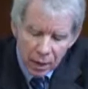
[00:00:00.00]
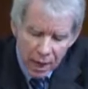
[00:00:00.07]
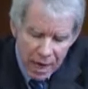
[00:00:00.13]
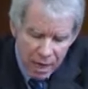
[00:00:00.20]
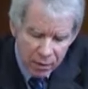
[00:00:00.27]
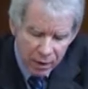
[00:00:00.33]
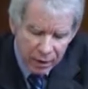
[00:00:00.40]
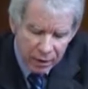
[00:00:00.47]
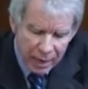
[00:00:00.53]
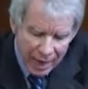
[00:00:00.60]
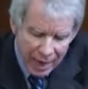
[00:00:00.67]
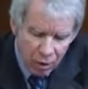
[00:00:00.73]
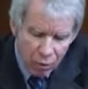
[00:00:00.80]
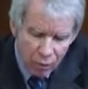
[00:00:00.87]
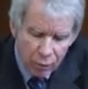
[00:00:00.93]
aiming at
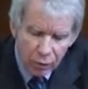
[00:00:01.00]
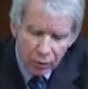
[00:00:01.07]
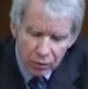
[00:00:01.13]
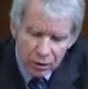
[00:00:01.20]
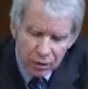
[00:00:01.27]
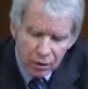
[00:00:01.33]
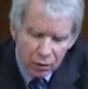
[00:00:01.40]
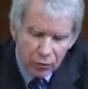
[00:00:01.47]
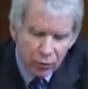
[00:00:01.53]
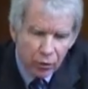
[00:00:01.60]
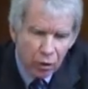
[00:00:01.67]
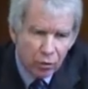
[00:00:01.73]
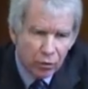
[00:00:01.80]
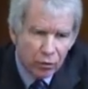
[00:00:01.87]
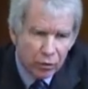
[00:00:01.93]
outputs in the
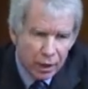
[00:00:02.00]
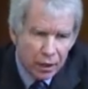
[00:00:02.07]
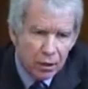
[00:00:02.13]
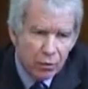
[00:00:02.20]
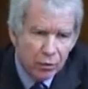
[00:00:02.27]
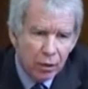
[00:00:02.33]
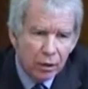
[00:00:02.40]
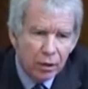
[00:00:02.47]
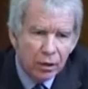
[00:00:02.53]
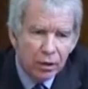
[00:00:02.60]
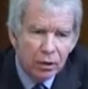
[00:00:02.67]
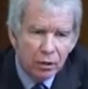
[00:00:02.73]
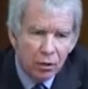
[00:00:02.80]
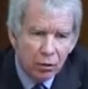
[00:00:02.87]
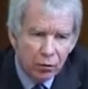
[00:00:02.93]
form of value
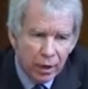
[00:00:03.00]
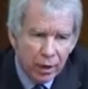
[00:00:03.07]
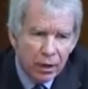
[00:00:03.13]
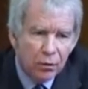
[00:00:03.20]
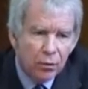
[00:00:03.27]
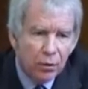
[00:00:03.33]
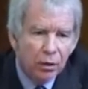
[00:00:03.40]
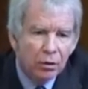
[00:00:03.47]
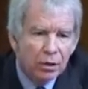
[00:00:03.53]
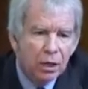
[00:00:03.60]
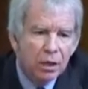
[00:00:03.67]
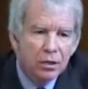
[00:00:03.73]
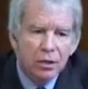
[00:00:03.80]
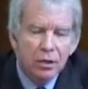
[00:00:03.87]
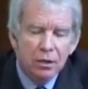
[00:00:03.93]
products or value
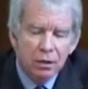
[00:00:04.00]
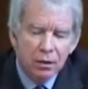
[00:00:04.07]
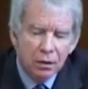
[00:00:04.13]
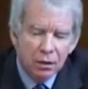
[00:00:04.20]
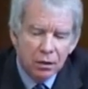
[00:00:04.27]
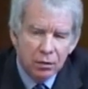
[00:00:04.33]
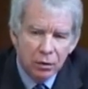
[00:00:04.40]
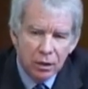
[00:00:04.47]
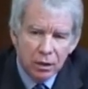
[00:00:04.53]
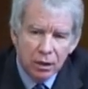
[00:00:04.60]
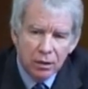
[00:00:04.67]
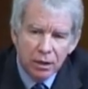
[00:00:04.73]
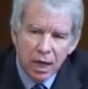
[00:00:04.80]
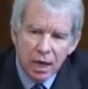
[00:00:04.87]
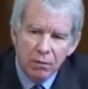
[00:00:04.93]
processes, which
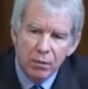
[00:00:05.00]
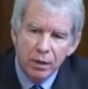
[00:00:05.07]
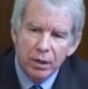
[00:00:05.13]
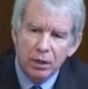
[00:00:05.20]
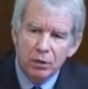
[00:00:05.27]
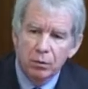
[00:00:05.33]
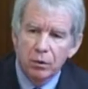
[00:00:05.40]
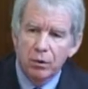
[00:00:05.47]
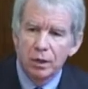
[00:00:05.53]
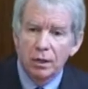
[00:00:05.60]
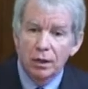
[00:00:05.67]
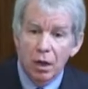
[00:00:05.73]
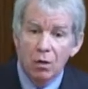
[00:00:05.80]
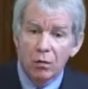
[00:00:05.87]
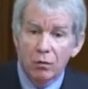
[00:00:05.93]
can then be
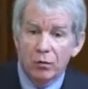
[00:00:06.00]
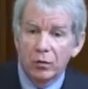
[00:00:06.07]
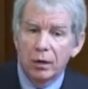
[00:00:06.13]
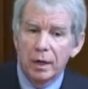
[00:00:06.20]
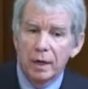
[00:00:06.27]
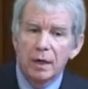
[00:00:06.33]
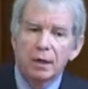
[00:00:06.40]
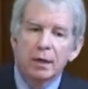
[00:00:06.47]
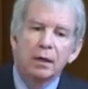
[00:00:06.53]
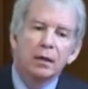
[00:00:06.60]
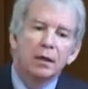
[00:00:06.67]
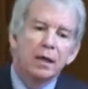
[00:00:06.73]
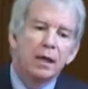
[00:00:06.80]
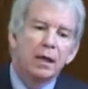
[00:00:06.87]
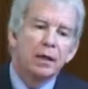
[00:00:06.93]
exploited, hopefully,
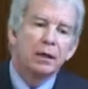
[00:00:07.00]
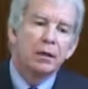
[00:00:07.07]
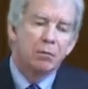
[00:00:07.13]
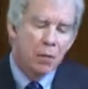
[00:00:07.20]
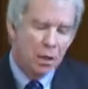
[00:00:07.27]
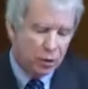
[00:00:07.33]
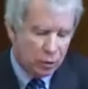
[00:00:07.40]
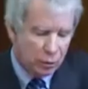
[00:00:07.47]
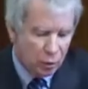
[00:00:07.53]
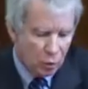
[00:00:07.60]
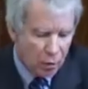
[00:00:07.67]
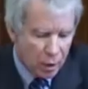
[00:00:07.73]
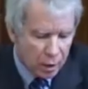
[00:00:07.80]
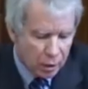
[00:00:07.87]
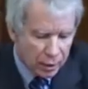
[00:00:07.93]
in multiple
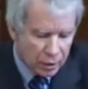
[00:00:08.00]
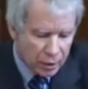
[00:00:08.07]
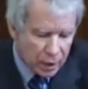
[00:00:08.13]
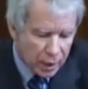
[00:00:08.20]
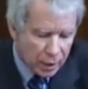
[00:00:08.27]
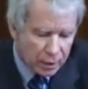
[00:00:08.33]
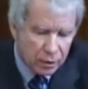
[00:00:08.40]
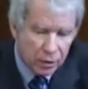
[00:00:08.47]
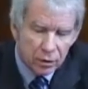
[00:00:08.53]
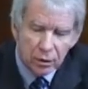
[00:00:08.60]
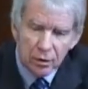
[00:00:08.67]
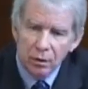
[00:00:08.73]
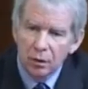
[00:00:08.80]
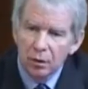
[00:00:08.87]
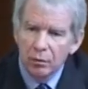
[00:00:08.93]
market
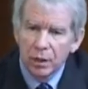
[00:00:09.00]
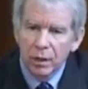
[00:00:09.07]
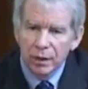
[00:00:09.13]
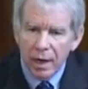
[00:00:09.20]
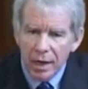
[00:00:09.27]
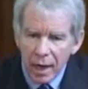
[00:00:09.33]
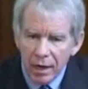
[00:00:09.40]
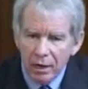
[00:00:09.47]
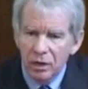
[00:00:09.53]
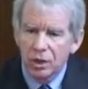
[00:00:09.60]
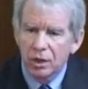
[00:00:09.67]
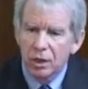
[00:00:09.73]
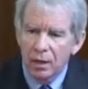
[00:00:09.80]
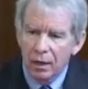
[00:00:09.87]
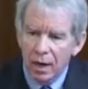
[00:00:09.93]
sectors, be that
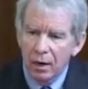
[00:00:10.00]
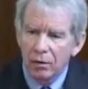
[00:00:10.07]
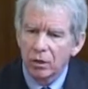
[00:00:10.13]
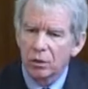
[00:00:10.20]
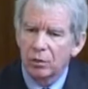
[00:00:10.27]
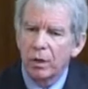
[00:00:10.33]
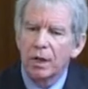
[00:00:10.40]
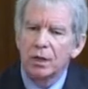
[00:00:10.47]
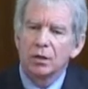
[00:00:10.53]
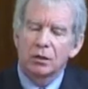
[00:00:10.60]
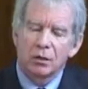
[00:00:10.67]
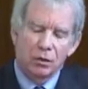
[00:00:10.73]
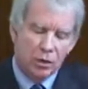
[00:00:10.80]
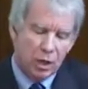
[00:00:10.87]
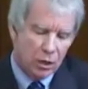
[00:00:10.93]
energy,
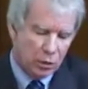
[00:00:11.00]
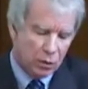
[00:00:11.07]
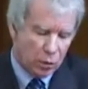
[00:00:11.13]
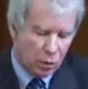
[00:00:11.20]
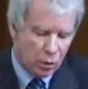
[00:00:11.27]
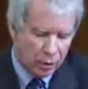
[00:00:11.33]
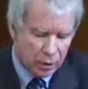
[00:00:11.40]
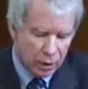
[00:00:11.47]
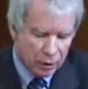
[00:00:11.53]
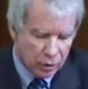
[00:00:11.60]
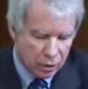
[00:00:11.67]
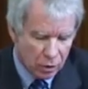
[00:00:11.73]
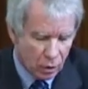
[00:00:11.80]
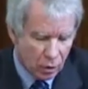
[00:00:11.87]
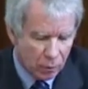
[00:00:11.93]
aerospace, transport, and
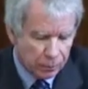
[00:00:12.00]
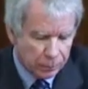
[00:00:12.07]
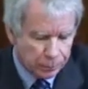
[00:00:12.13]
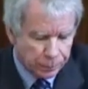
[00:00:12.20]
so on.